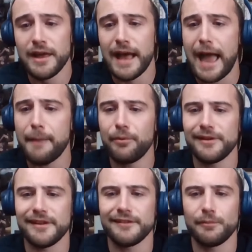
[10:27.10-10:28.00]
I
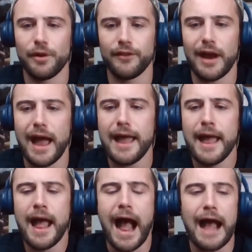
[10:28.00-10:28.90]
appreciate you, brother.
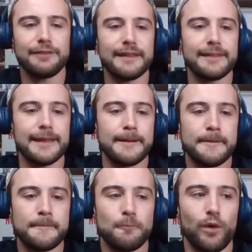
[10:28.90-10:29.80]
I think that
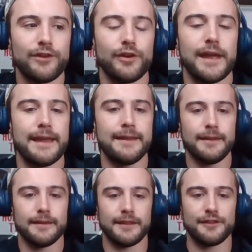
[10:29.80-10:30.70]
when you're in
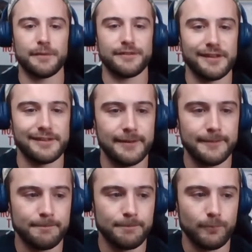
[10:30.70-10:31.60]
this position,
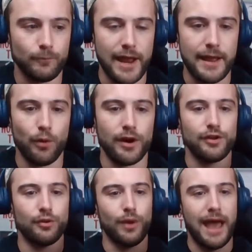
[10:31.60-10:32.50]
right, where
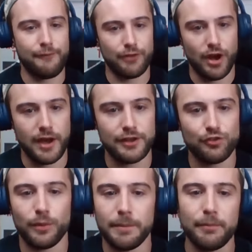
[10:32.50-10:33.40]
you have an audience
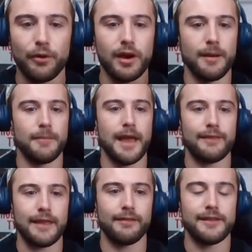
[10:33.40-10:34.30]
where people come and
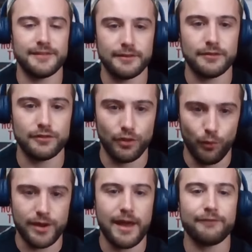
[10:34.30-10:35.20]
they listen to
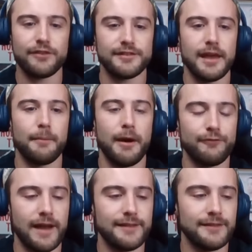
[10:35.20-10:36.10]
what you have to say about
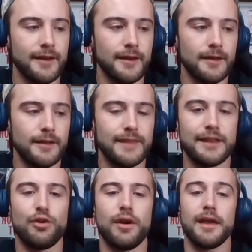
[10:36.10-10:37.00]
fights, then
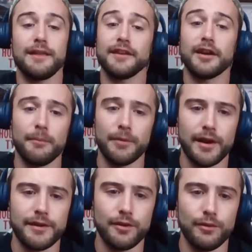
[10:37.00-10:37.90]
it's incumbent
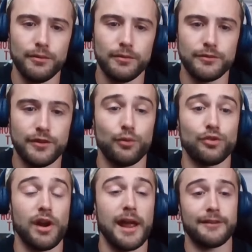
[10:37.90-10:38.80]
on you to
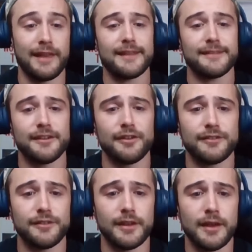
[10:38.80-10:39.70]
try and take it
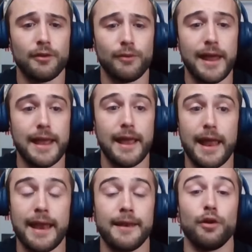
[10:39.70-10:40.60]
seriously, right?
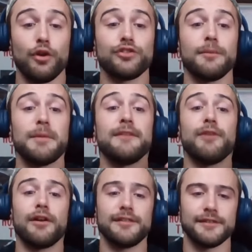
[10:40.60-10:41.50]
And to be
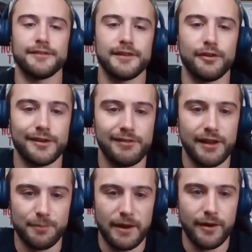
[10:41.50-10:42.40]
very sincere and
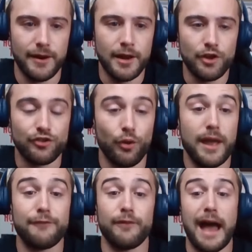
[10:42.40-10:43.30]
transparent. So
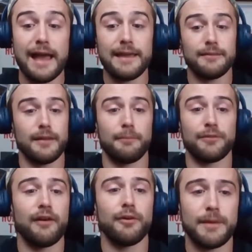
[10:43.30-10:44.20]
if I am
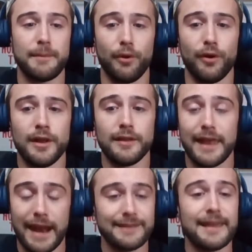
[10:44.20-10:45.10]
telling people that
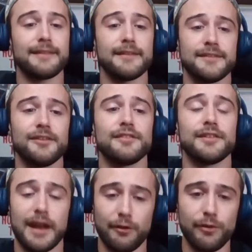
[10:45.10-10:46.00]
I take this seriously
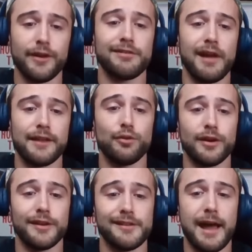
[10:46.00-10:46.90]
and I really try and do a
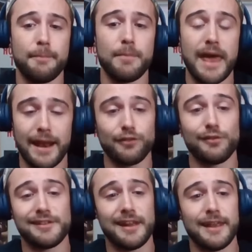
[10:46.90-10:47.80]
good job and I do
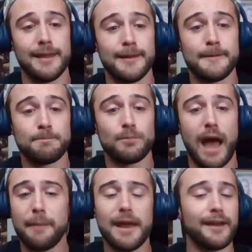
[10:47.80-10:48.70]
shitty,
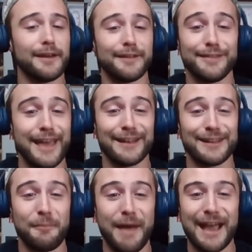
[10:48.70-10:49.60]
I'm not going to then
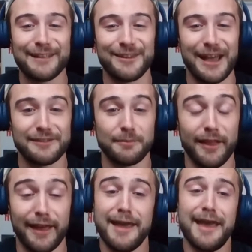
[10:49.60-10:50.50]
come back to you guys and be
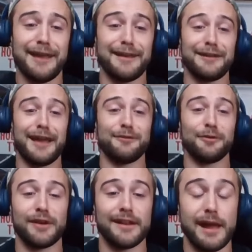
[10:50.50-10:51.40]
like, hey, didn't I do a
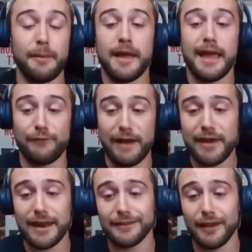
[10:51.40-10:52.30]
great job? If I've
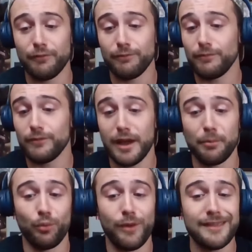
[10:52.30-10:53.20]
had a tough couple
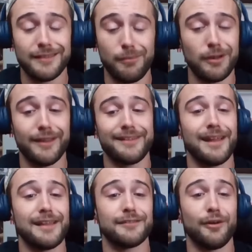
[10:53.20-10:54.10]
of weeks, I'm going to let you
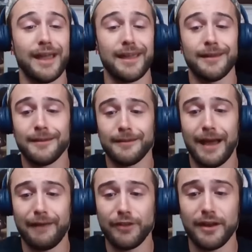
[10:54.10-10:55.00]
guys know, hey,
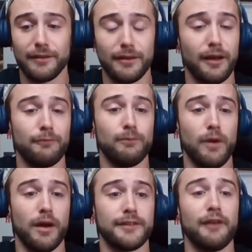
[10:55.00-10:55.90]
I've done
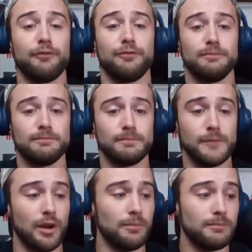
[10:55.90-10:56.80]
a tough,
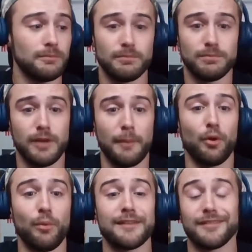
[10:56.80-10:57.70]
you know, couple
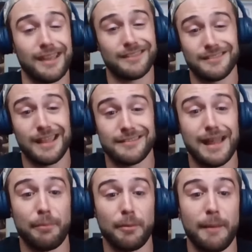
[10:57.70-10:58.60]
of weeks. Like it's
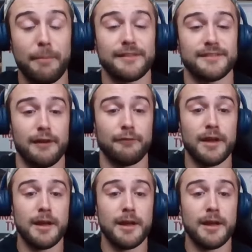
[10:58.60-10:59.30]
not been my best stuff.